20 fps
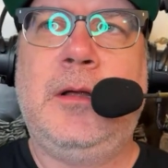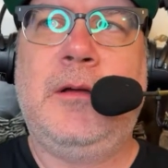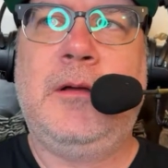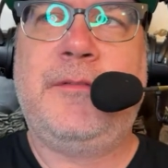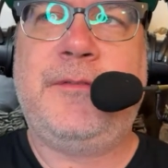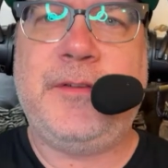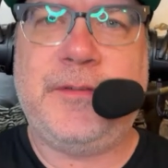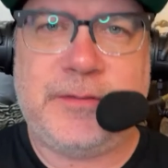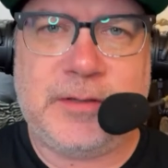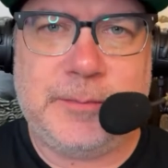
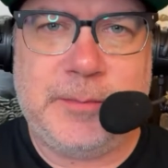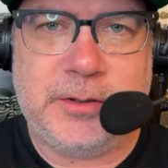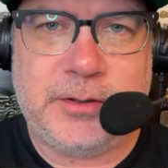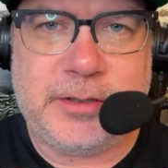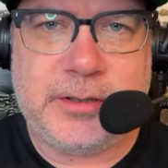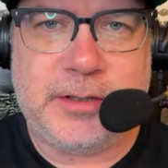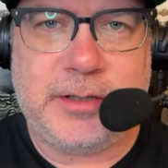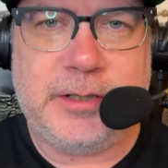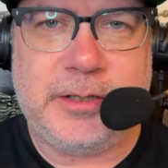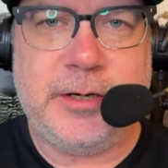$50
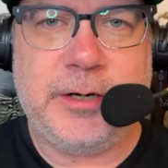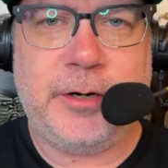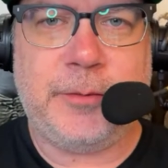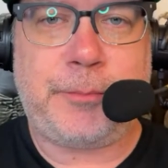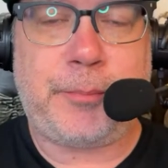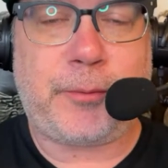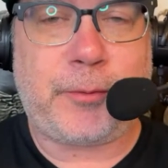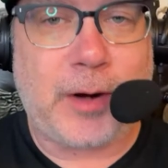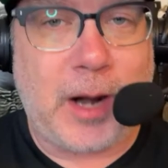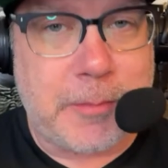million a year,
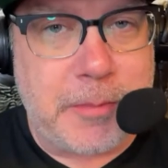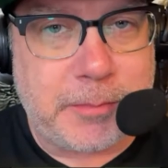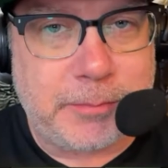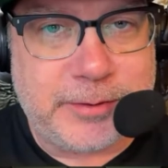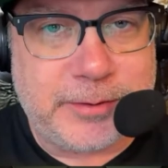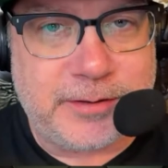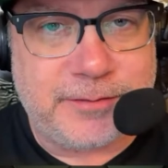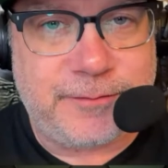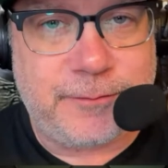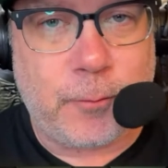
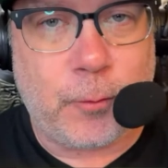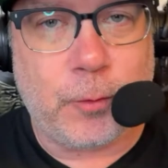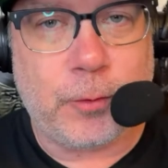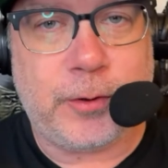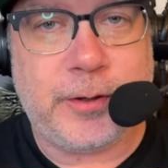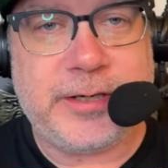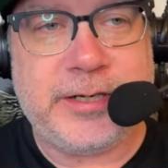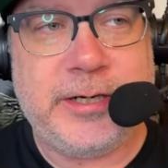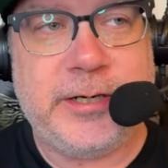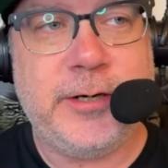probably a
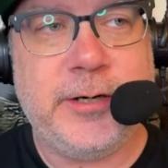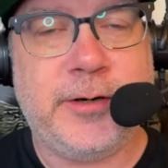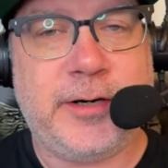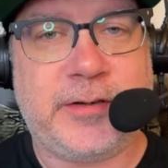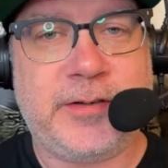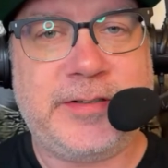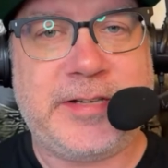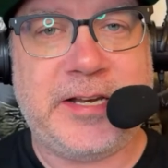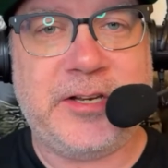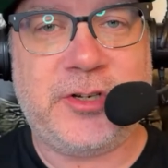four-year
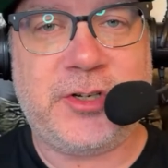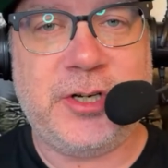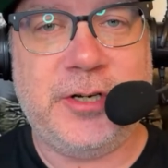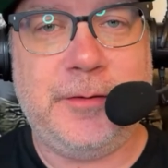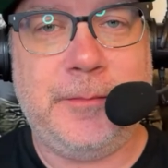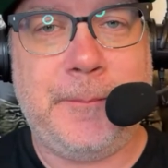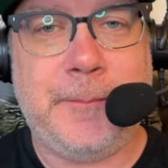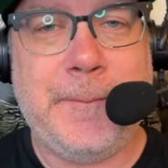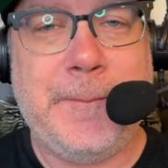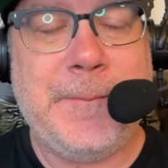
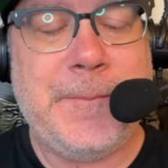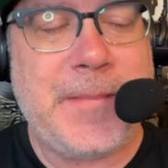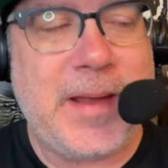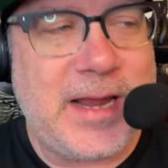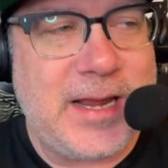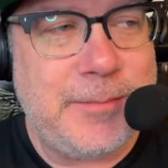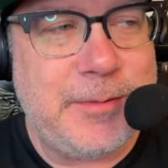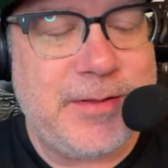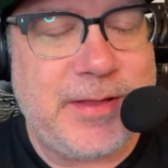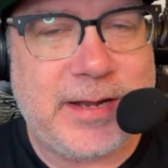extension.
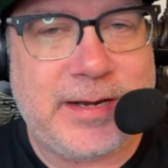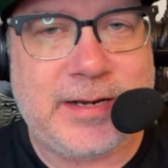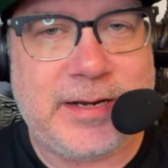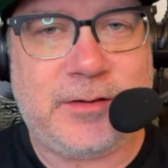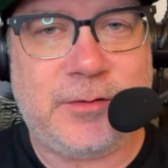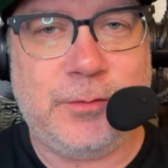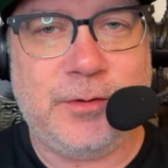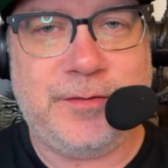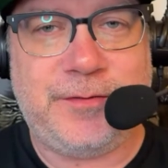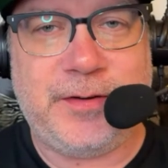Maybe they get
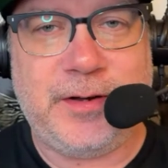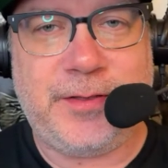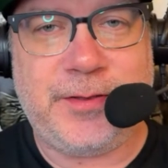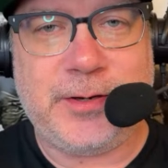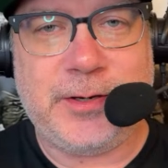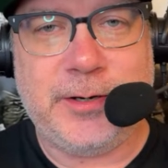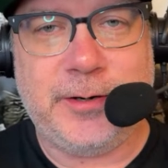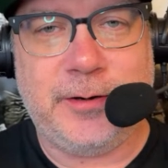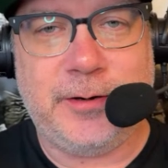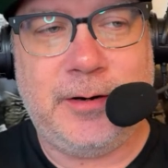to a fifth
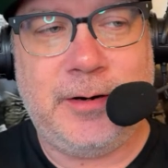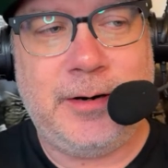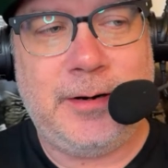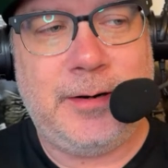year.